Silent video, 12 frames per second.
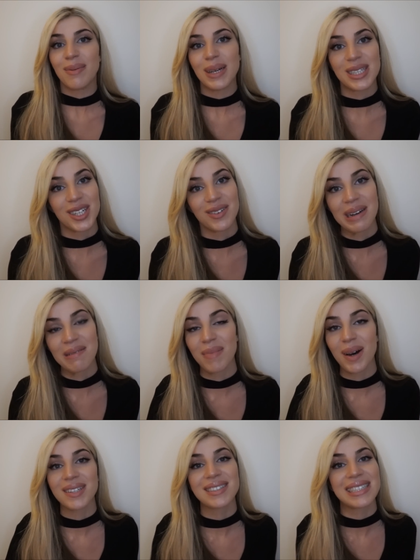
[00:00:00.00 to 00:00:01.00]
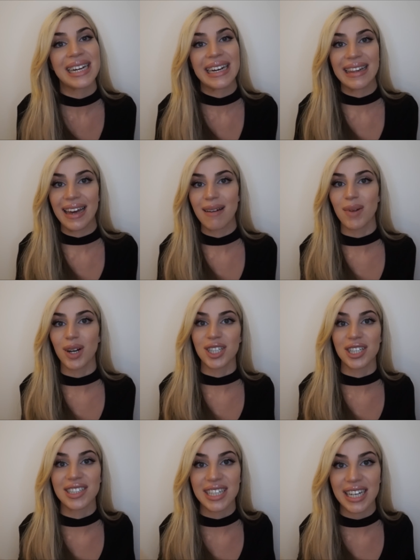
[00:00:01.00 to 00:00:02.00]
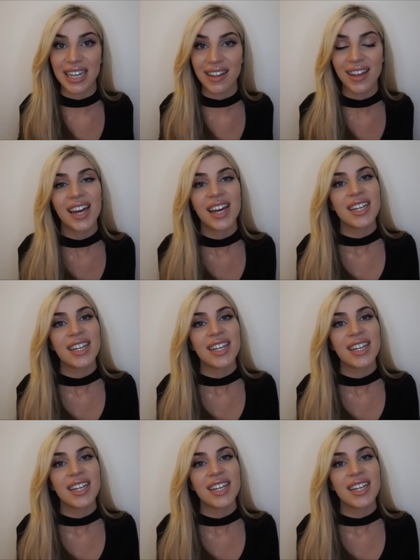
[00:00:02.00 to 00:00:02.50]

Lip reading: be doing but sitting there and brushing your teeth.